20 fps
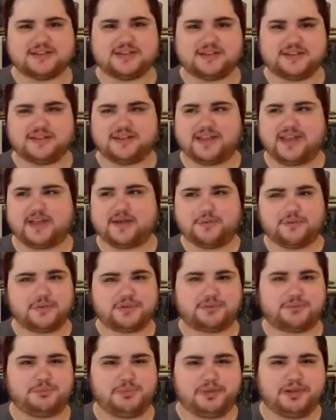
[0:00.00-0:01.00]
here like how
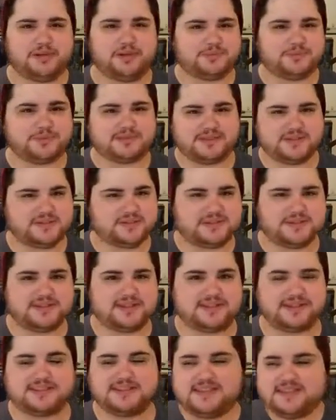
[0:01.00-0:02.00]
much blood was used in
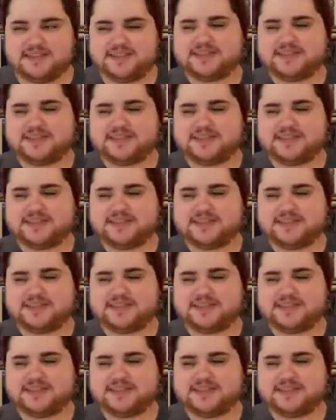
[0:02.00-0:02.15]
that scene,